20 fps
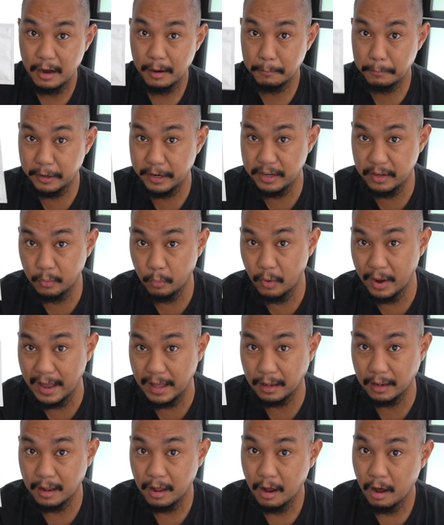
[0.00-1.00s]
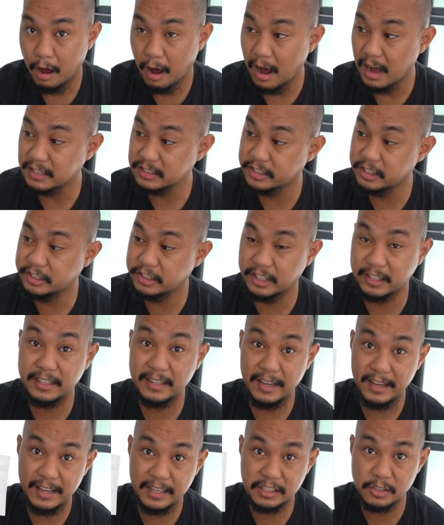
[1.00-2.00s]
pretty well. Oxygen
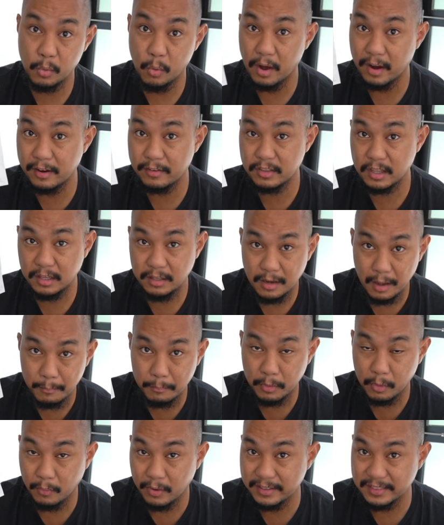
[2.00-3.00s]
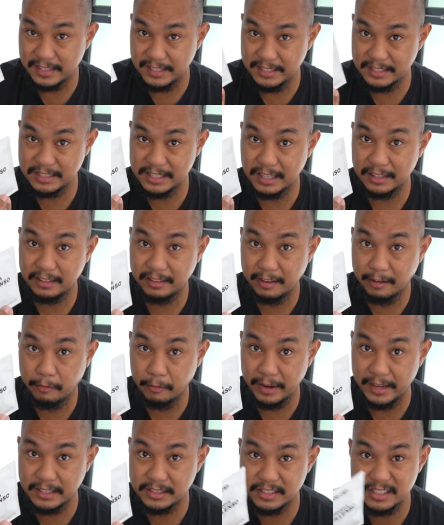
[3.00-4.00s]
is one of the number one things that
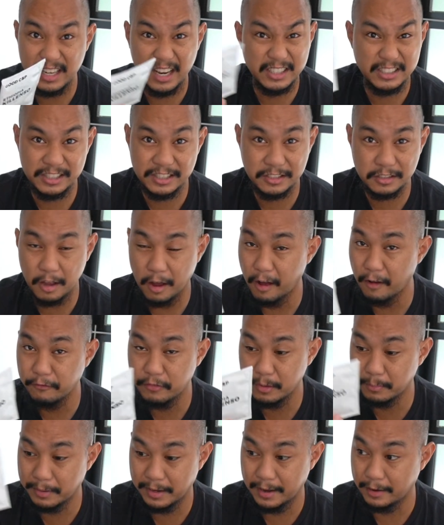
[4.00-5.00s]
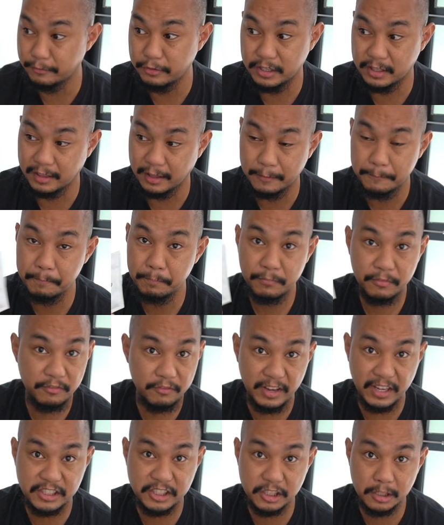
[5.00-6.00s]
degrades not just coffee but everything.
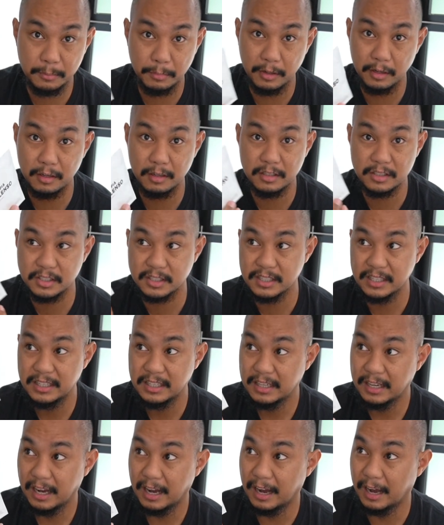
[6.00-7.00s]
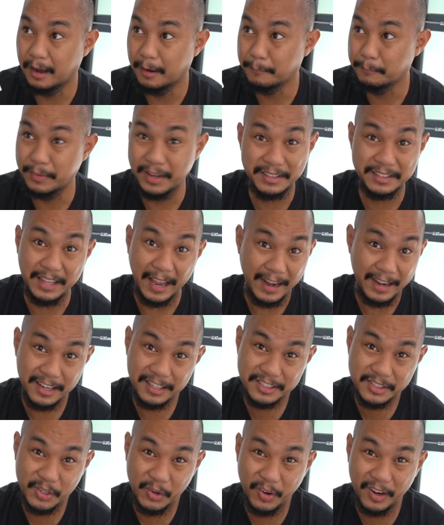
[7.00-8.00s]
Vegetables,
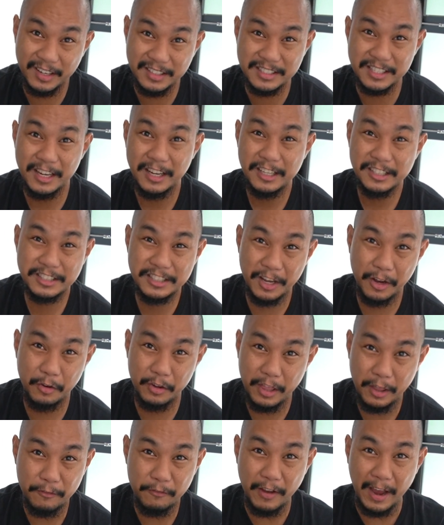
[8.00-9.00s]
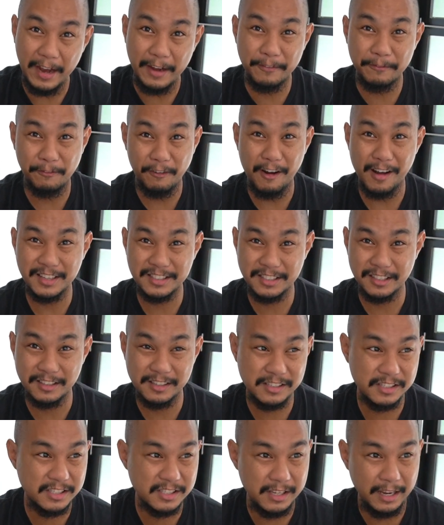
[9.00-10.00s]
dinosaurs. So they find
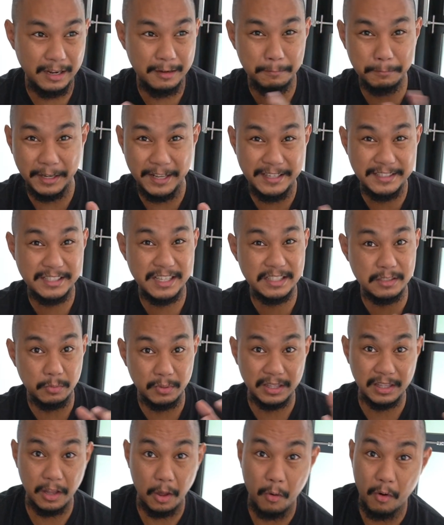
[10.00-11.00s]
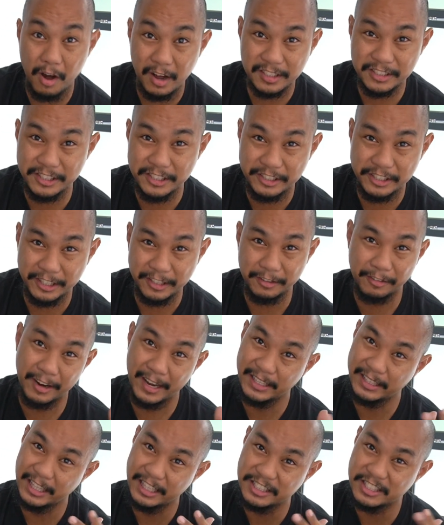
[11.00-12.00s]
fossils in places with low oxygen,
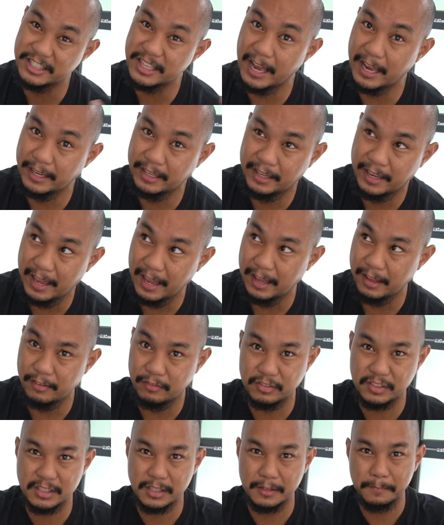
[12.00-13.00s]
right? Inside caves.